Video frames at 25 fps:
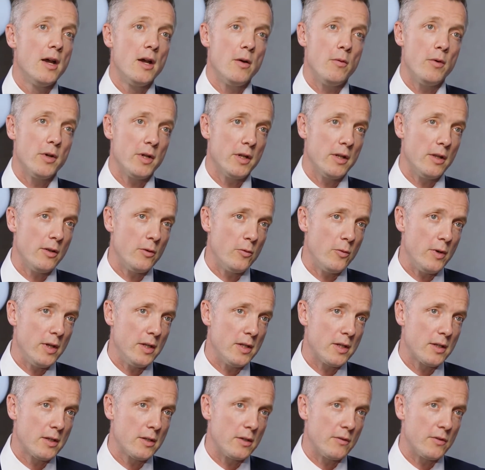what are the
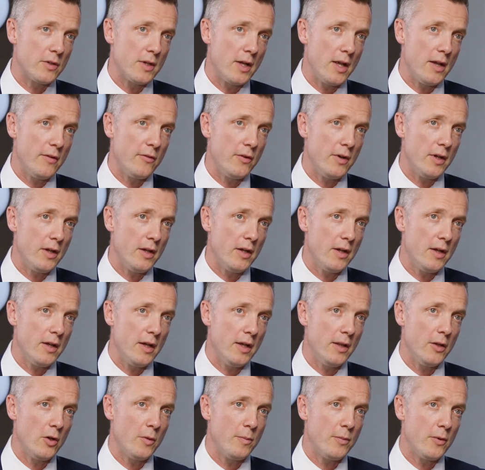risks of slavery
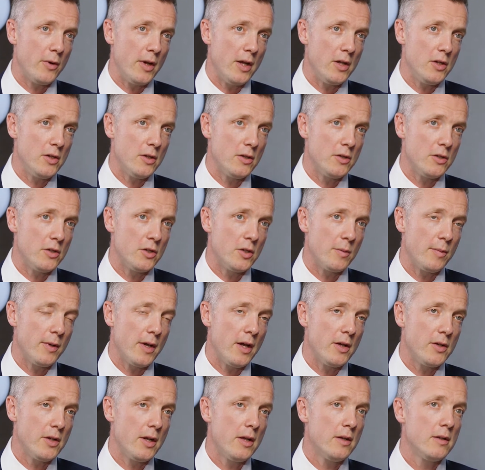in the operations and
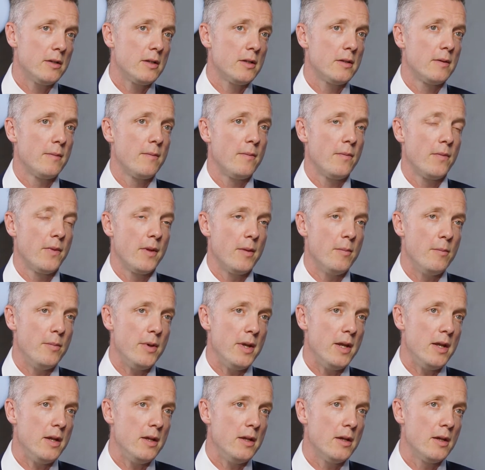supply chains,
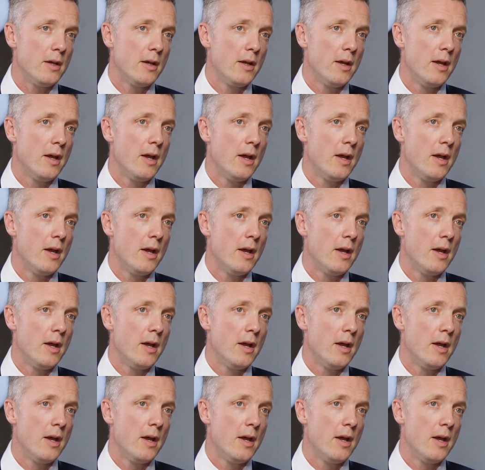B,